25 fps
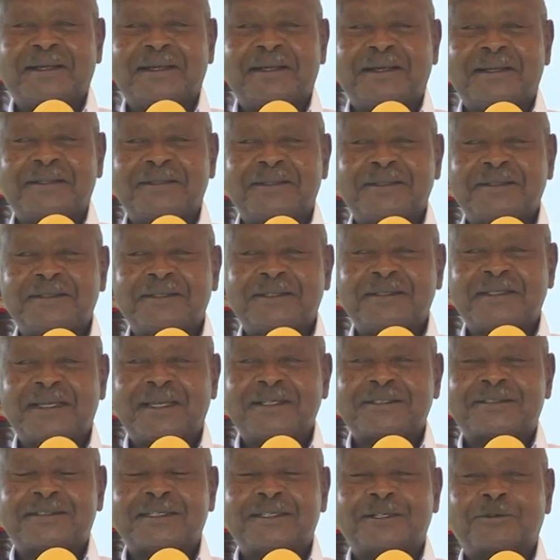And then the
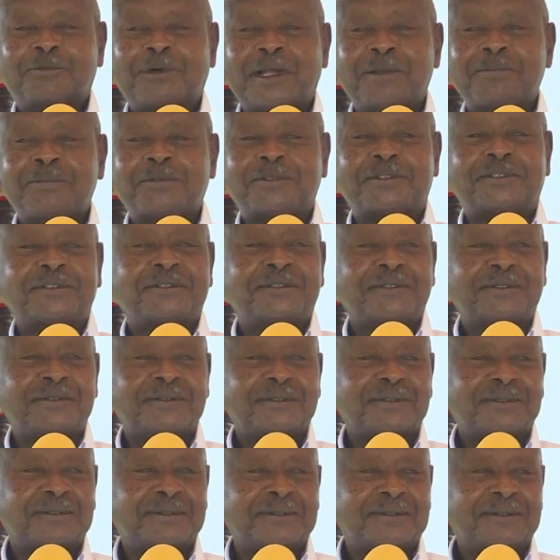judge said, rubbish.
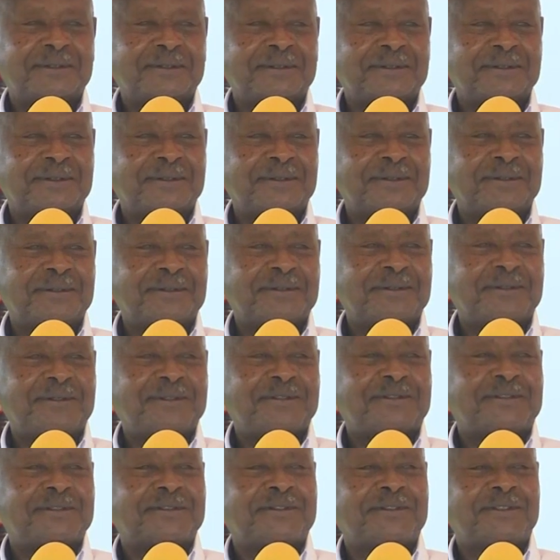
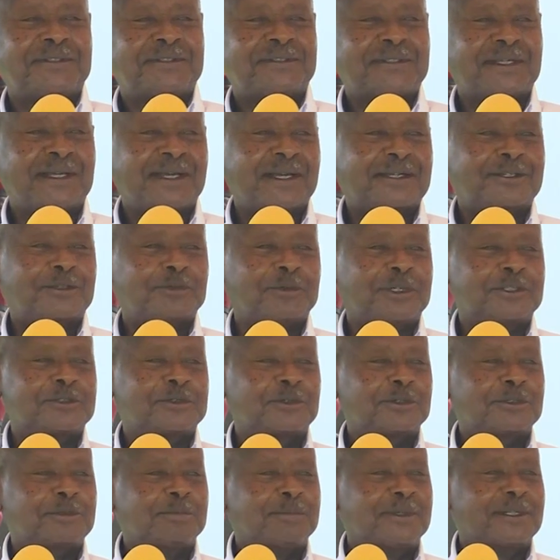This act was
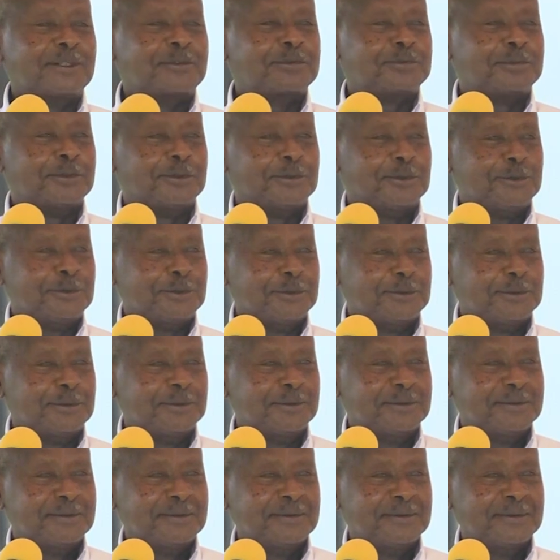not meant for you.
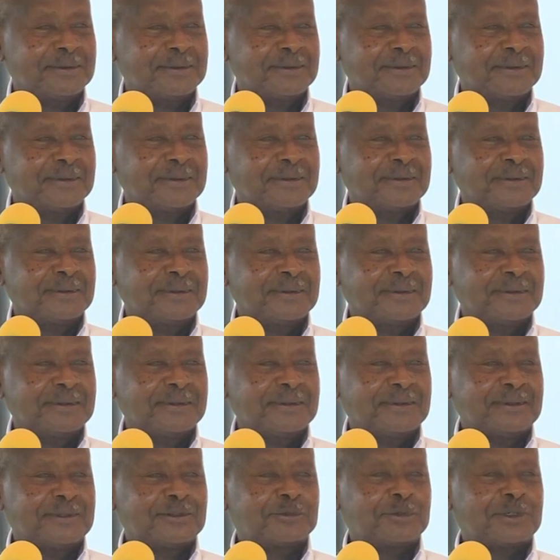
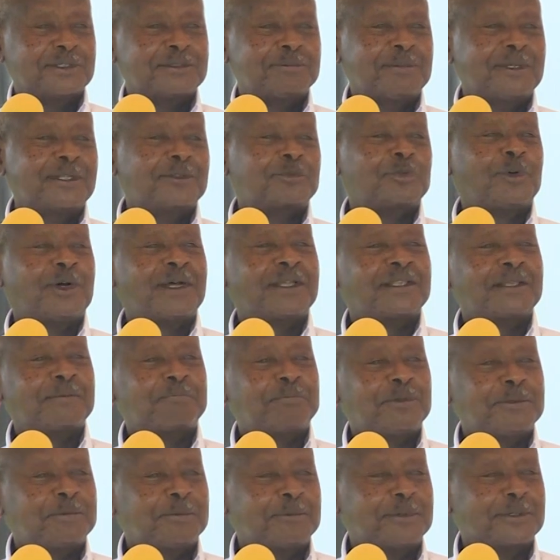It was meant for other
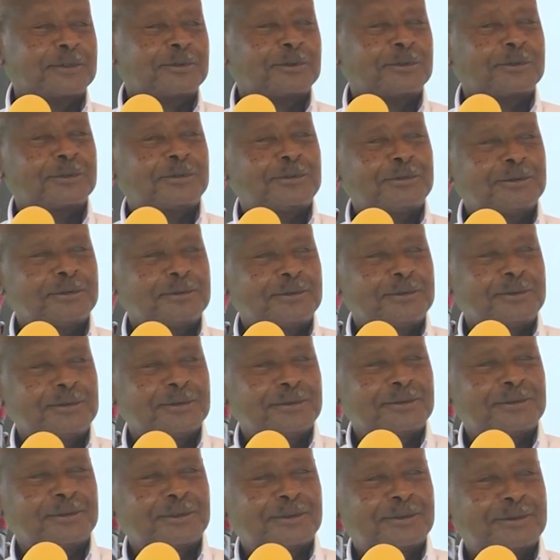people, but not
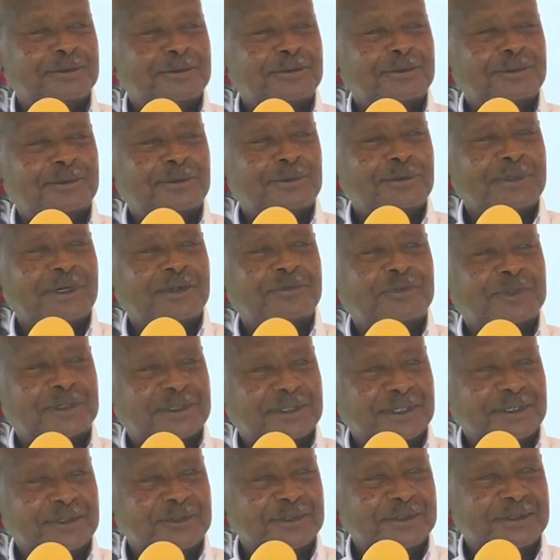you, not you
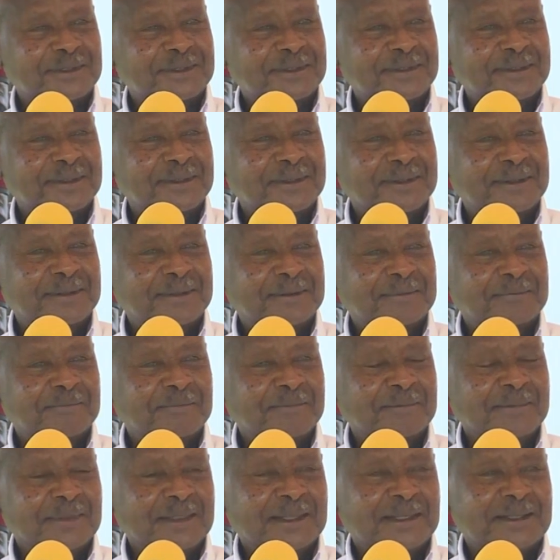Africans.
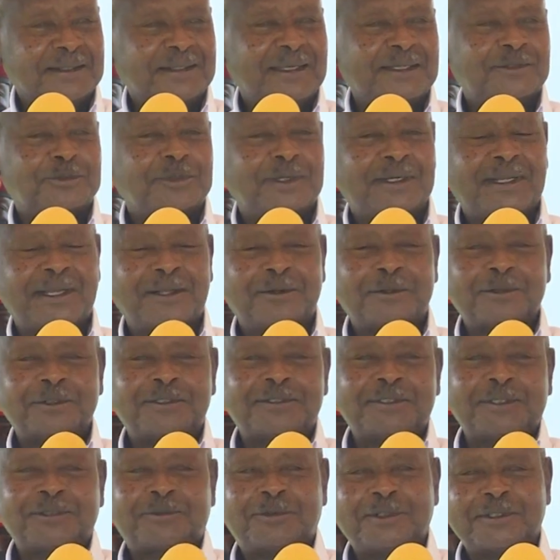That's when I
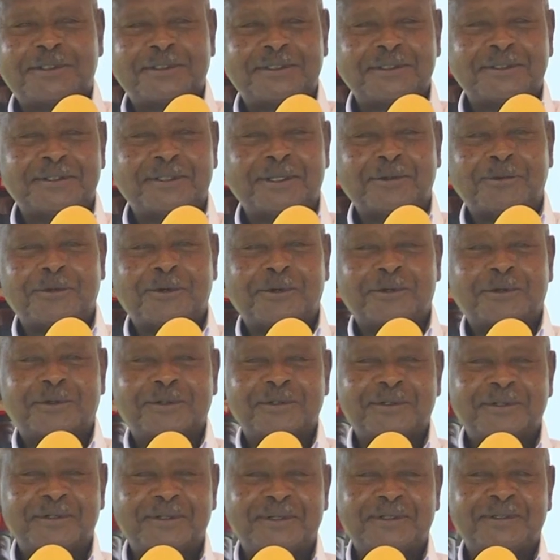lost interest in the war,
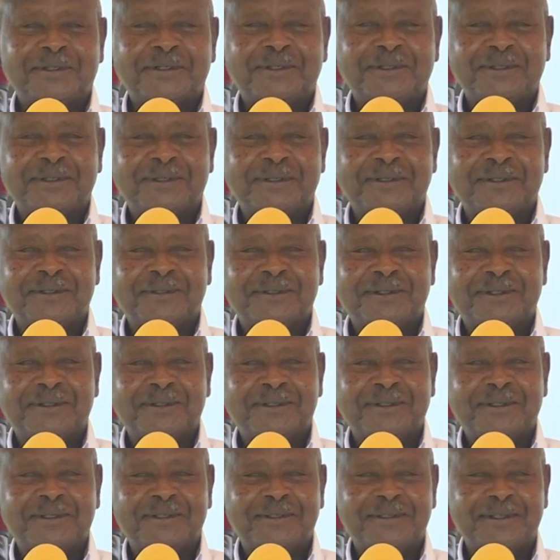
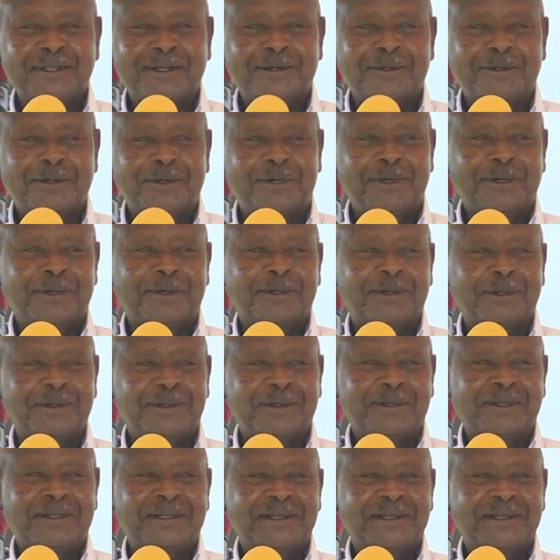in the law.